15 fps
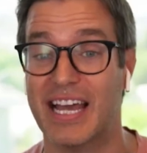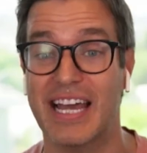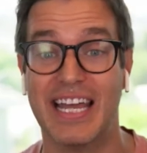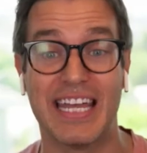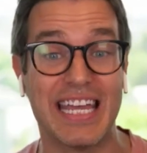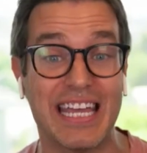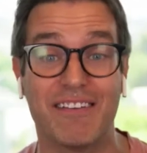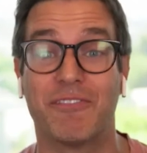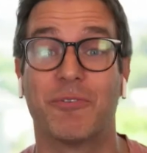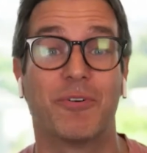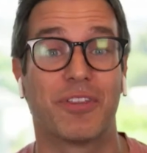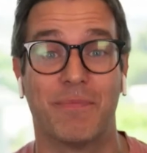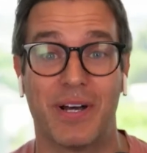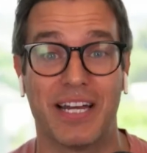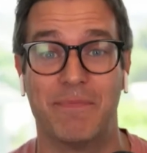even with
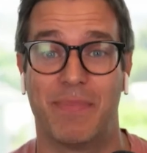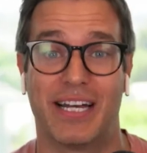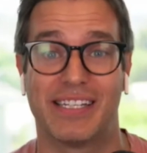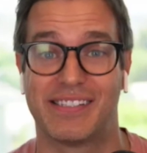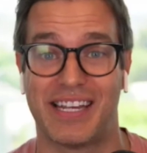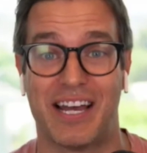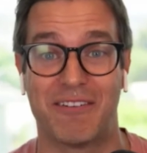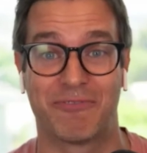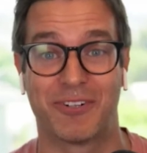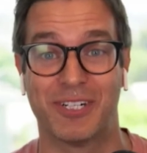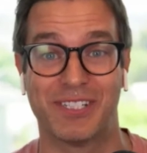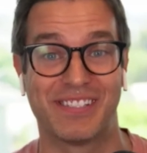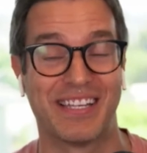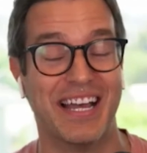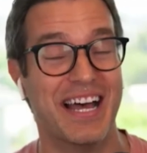my best
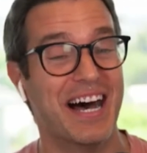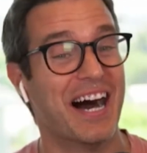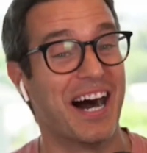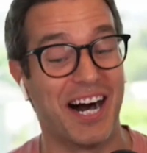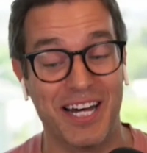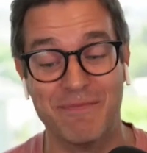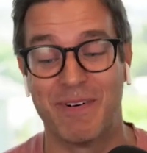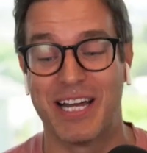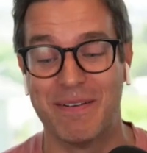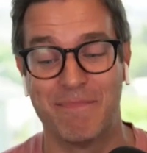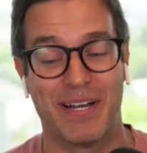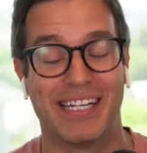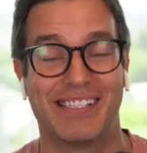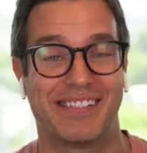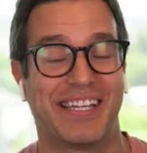efforts on my
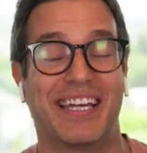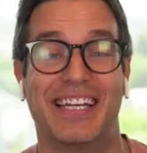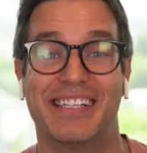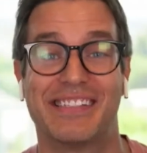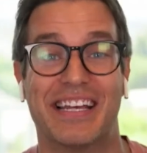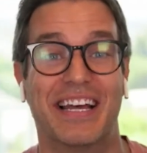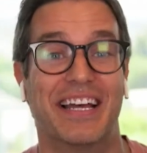best days,